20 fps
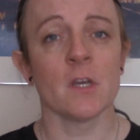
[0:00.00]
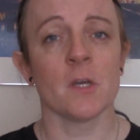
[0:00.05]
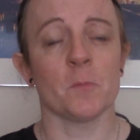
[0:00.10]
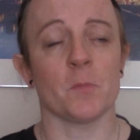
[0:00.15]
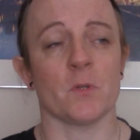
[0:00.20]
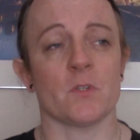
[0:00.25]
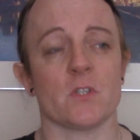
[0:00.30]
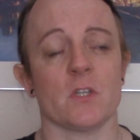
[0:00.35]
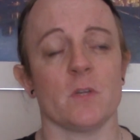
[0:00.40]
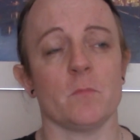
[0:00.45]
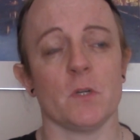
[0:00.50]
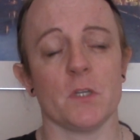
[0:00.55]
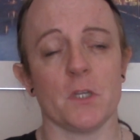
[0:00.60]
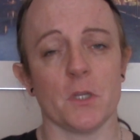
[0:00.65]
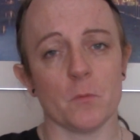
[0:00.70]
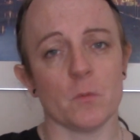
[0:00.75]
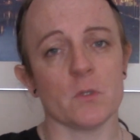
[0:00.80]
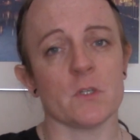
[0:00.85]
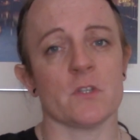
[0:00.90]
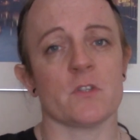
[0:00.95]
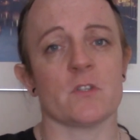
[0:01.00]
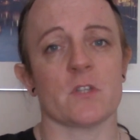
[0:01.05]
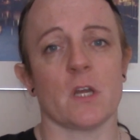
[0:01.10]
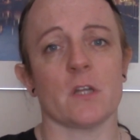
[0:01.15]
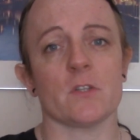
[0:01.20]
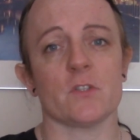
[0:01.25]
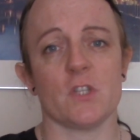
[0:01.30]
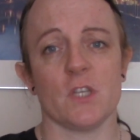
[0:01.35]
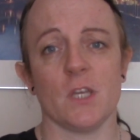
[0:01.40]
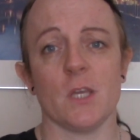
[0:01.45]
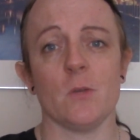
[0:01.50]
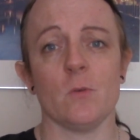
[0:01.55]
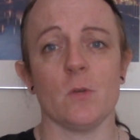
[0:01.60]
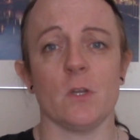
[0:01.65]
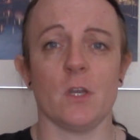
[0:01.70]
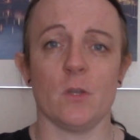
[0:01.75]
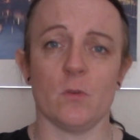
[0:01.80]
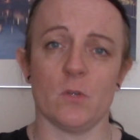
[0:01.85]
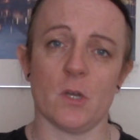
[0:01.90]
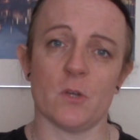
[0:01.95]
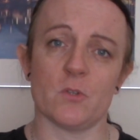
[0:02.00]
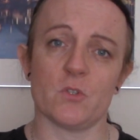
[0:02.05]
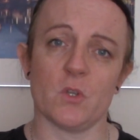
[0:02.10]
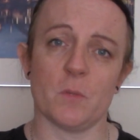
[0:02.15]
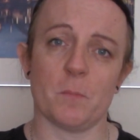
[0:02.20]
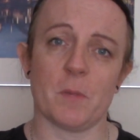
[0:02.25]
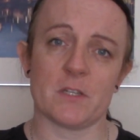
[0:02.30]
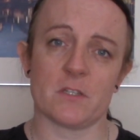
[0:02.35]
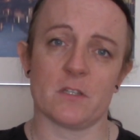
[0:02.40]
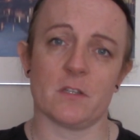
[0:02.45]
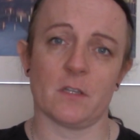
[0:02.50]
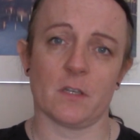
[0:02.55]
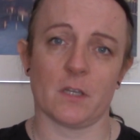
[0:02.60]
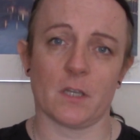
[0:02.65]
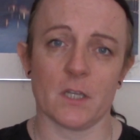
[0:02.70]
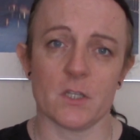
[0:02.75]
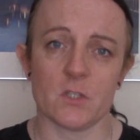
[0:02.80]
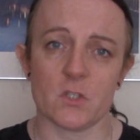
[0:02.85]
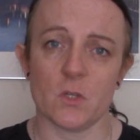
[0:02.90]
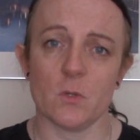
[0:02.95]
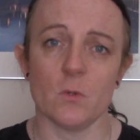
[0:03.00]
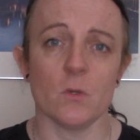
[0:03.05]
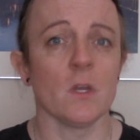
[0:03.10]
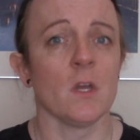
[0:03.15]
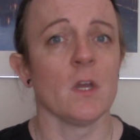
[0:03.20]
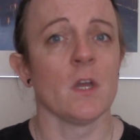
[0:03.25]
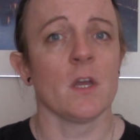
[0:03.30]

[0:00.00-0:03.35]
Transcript: but someone who understands you and who knows you better than I do,